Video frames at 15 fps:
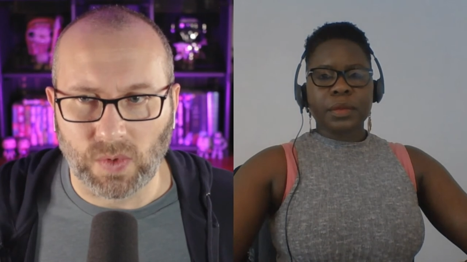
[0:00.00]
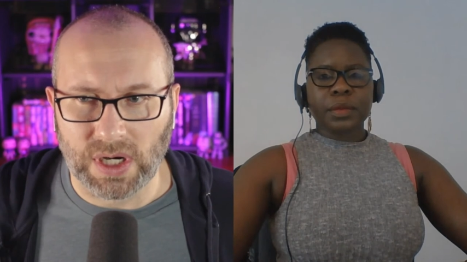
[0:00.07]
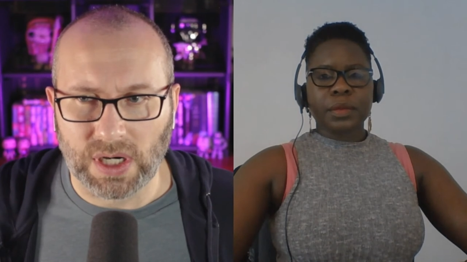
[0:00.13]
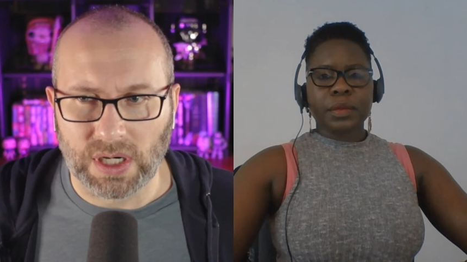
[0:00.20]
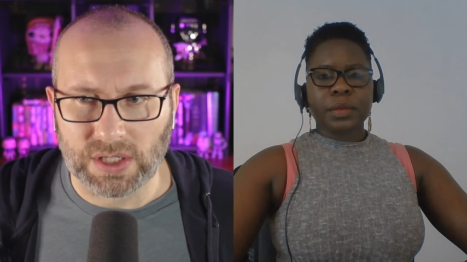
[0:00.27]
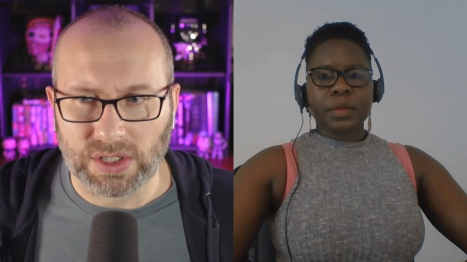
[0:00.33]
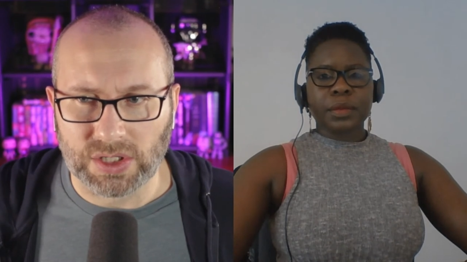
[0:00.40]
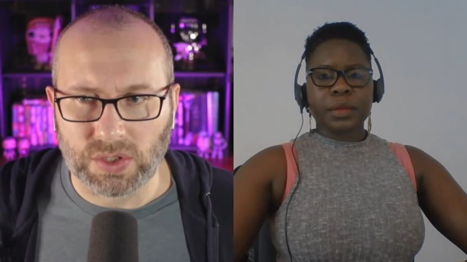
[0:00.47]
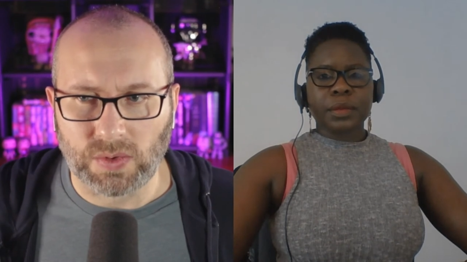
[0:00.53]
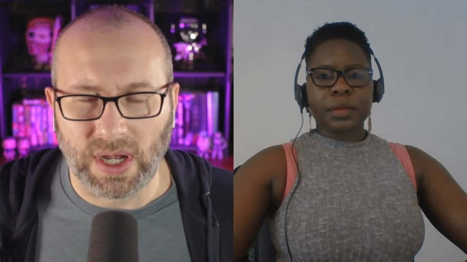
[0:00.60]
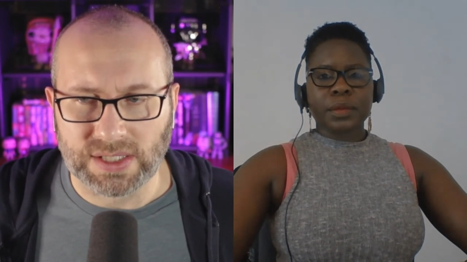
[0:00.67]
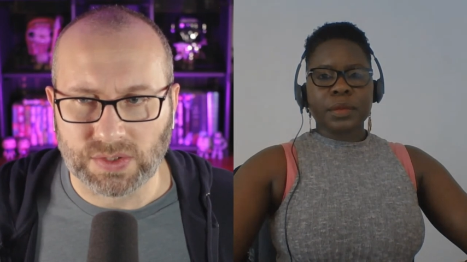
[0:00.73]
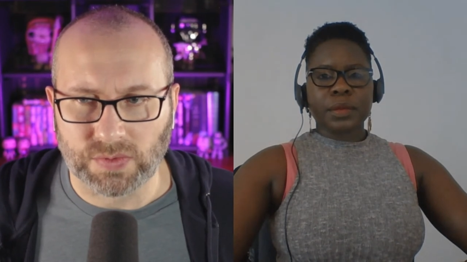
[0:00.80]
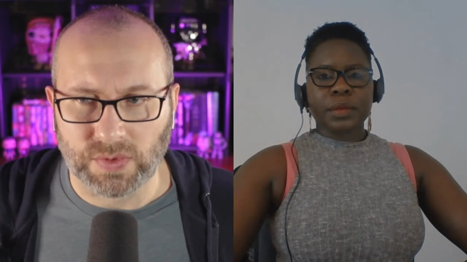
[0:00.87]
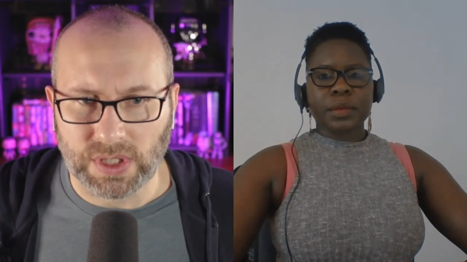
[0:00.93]
Speaker 1: where you
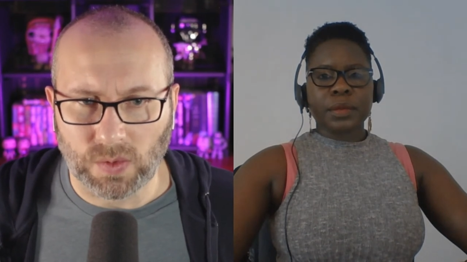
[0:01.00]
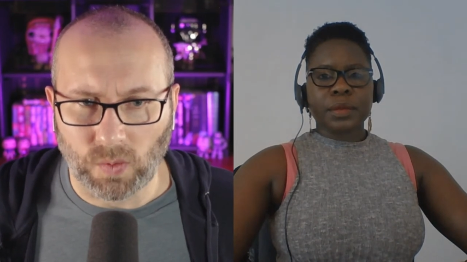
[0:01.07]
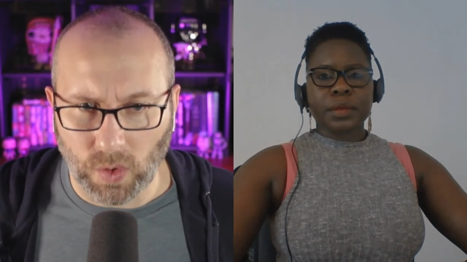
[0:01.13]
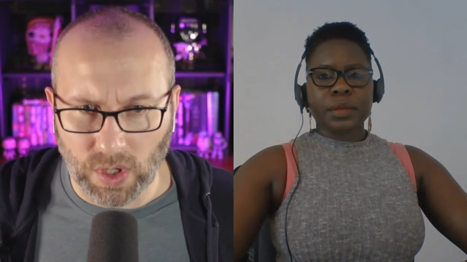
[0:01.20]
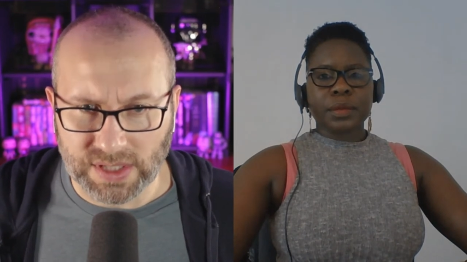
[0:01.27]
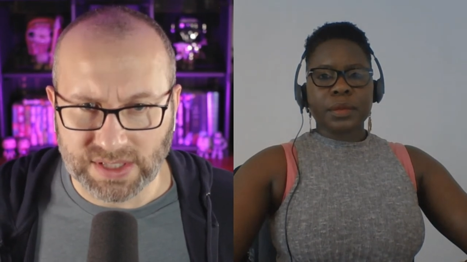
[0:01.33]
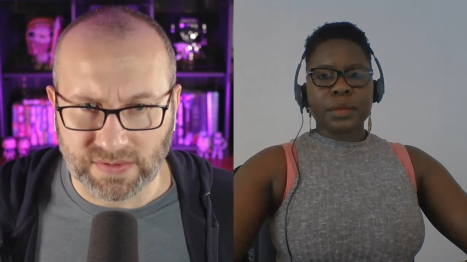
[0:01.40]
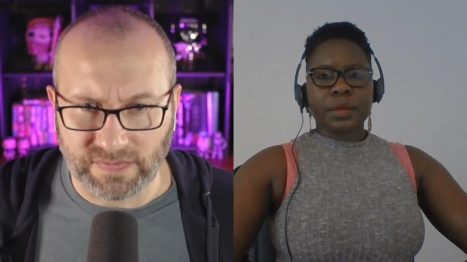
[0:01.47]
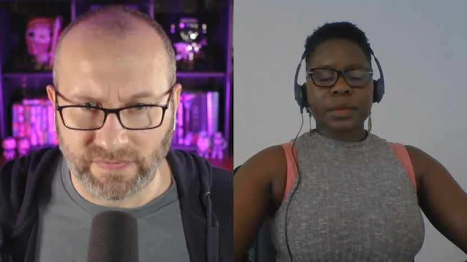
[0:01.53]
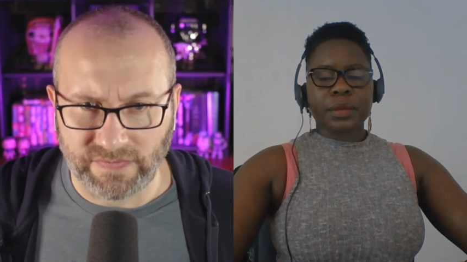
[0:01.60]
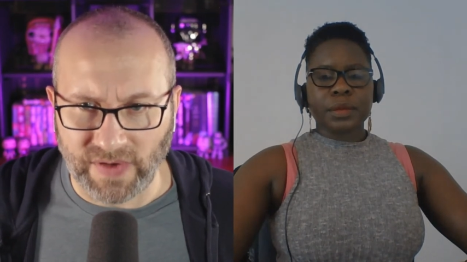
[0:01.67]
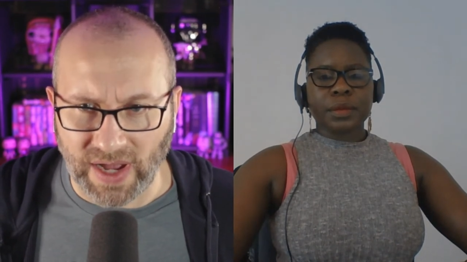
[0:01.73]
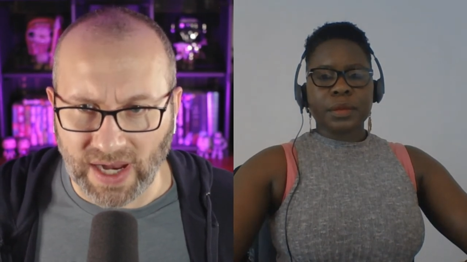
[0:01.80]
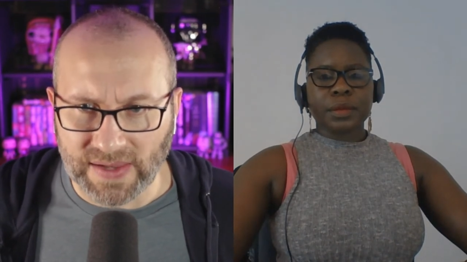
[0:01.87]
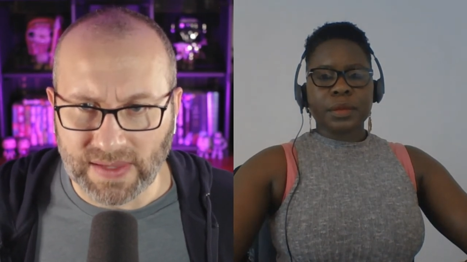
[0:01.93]
had to really work to
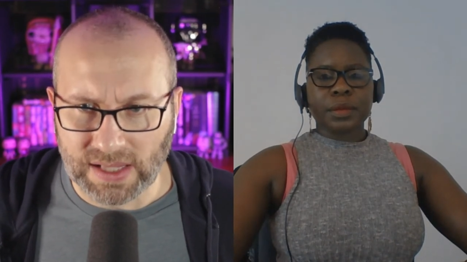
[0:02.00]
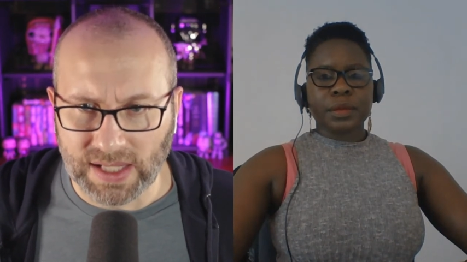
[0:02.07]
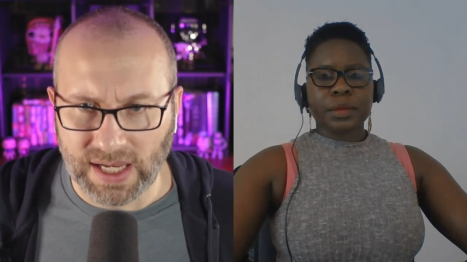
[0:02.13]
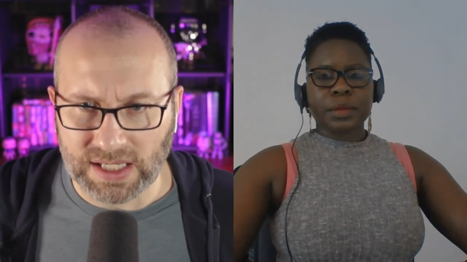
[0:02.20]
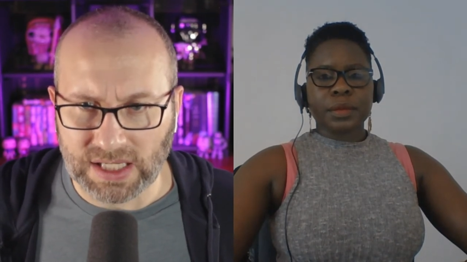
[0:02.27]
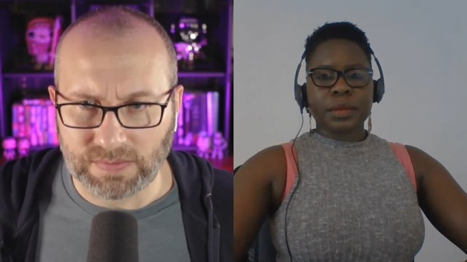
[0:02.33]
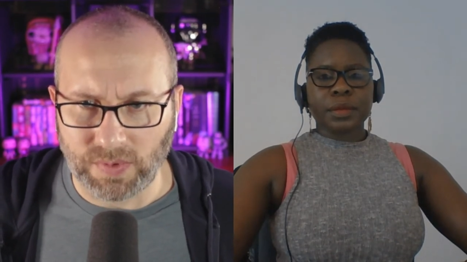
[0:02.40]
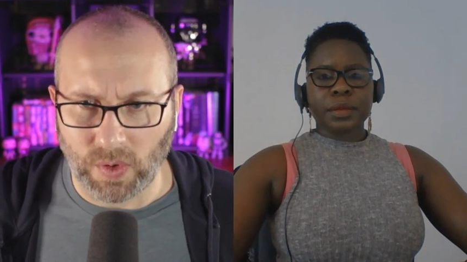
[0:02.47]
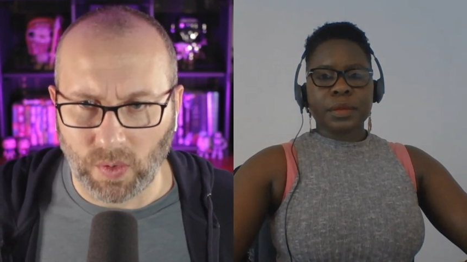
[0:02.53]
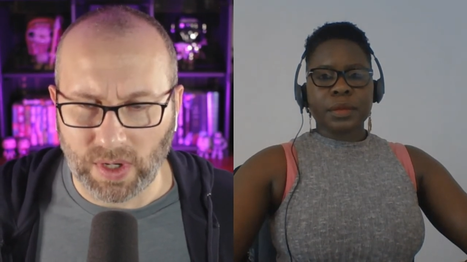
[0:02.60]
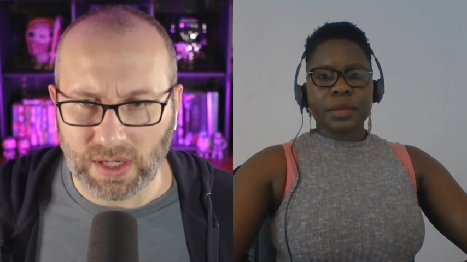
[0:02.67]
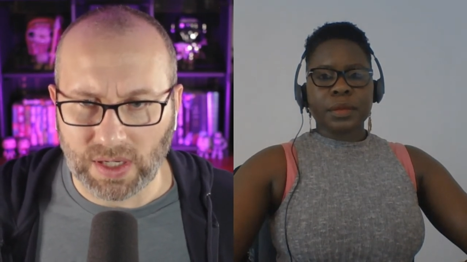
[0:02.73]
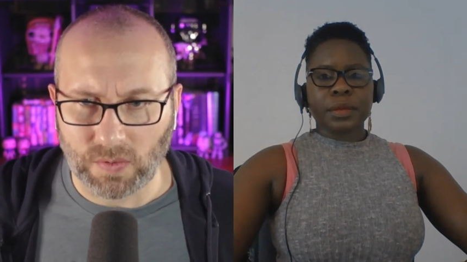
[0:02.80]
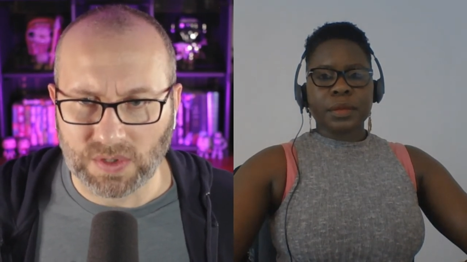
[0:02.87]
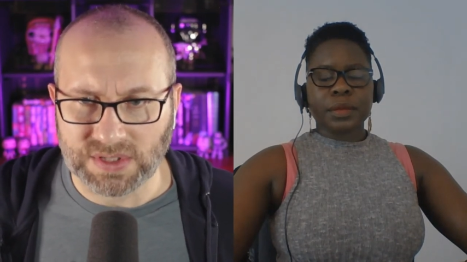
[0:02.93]
find that landing
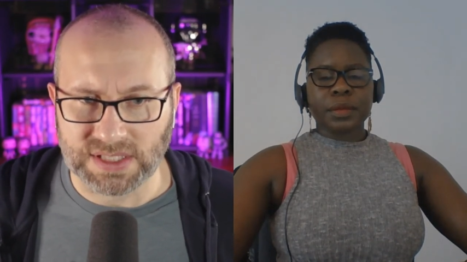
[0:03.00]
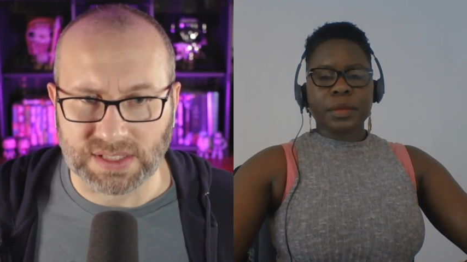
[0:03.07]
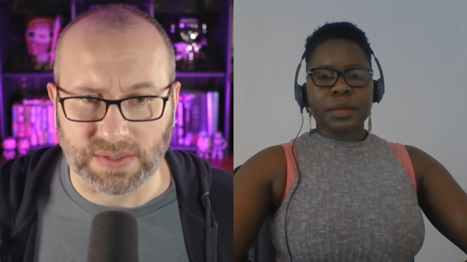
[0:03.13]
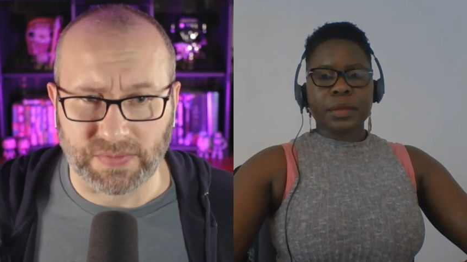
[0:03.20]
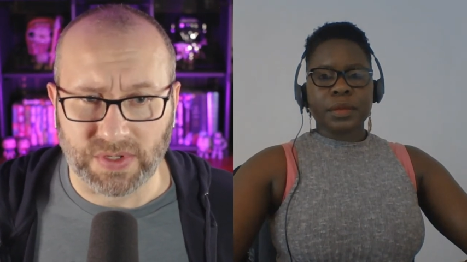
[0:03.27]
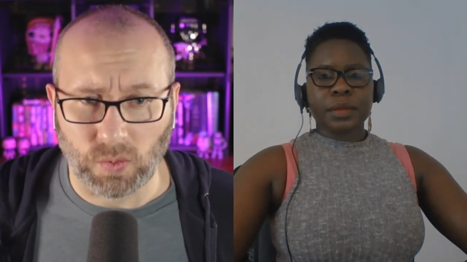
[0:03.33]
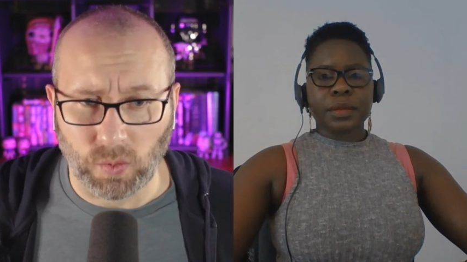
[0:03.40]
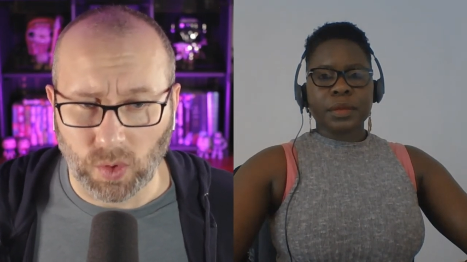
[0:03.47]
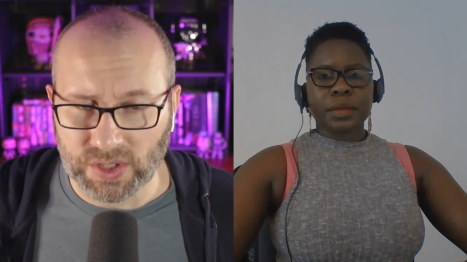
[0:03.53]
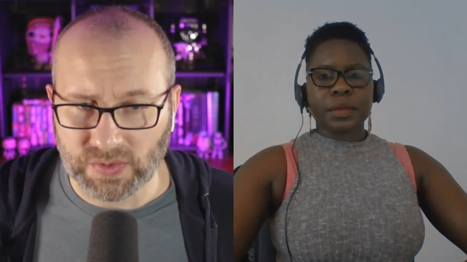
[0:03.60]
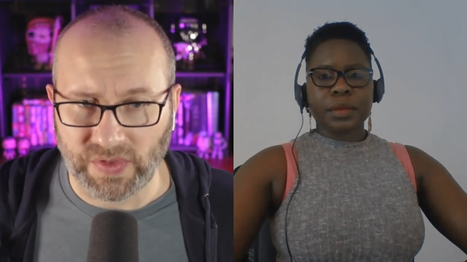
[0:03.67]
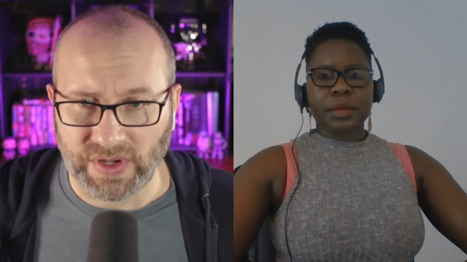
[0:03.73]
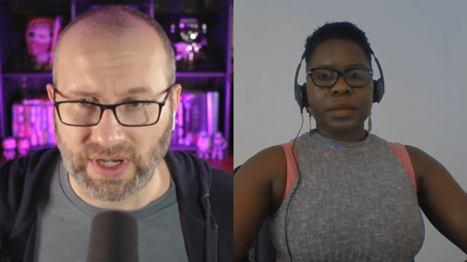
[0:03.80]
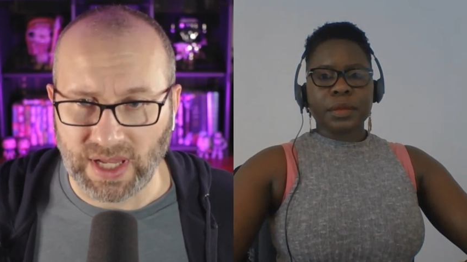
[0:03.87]
point? Was that something you worked with an